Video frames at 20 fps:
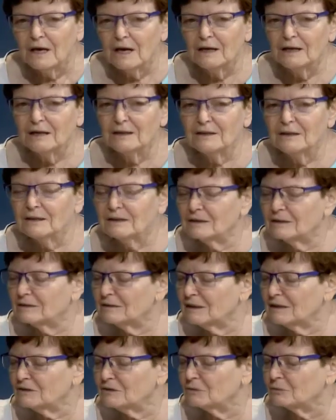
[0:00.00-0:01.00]
And I think
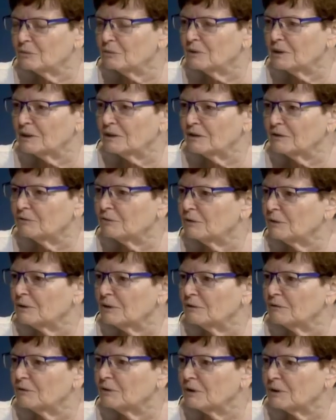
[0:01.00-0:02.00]
that that's really
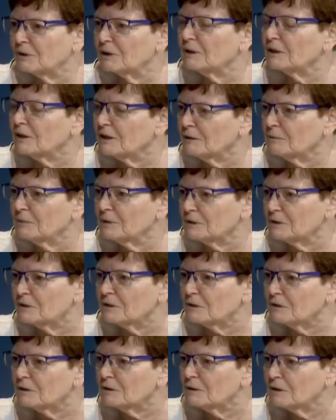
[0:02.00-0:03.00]
very, very
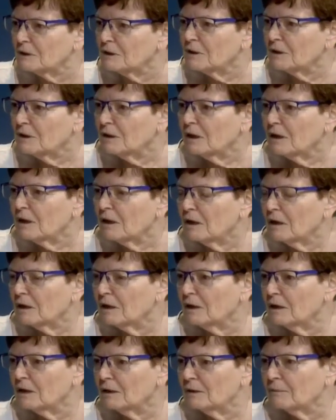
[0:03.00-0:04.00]
limited.
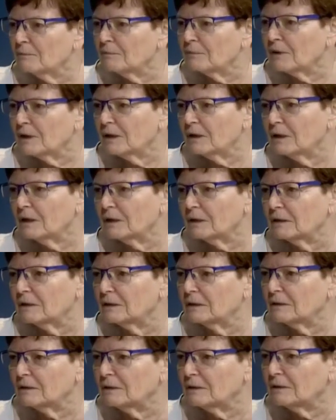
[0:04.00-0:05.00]
But
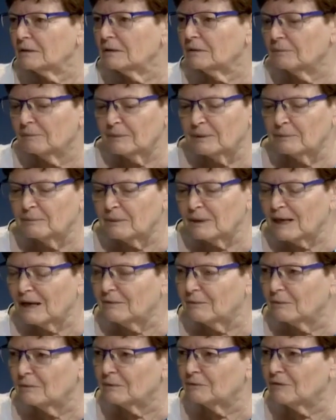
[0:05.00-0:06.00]

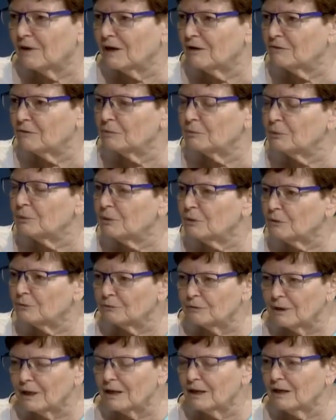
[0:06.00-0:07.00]
if I have the
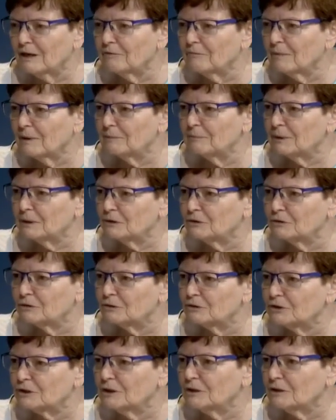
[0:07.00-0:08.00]
proof and I have my
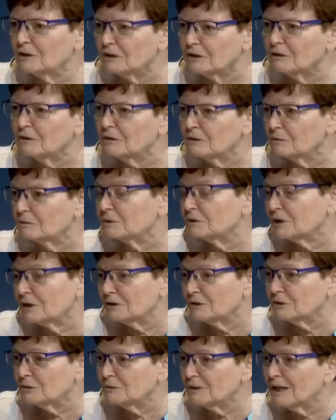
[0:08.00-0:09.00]
pictures in there, which
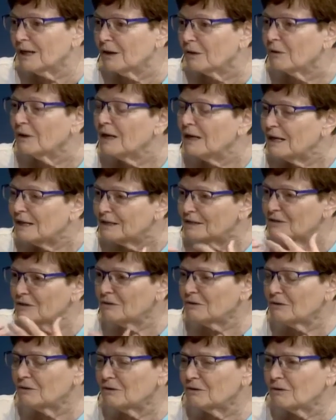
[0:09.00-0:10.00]
I do now,
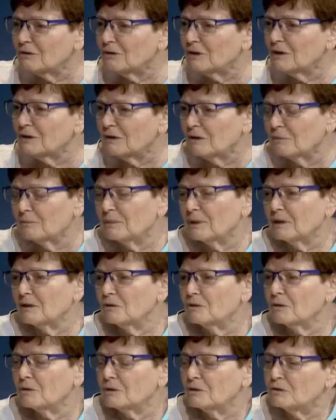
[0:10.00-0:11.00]
do you think they'll be
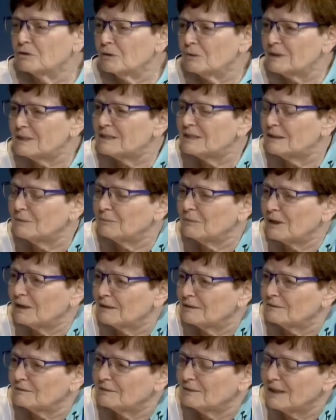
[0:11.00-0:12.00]
doing
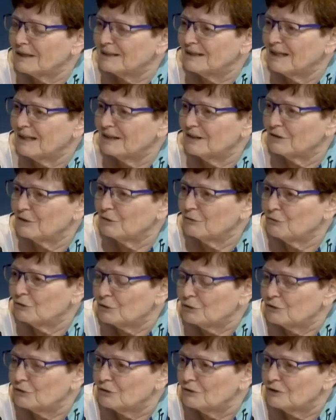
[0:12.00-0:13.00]
something like that in the
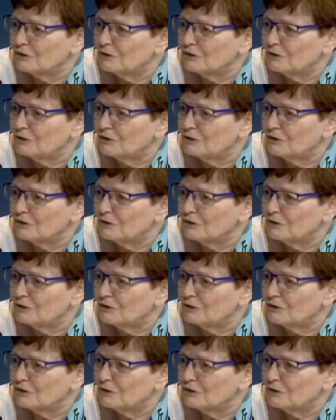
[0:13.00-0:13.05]
future?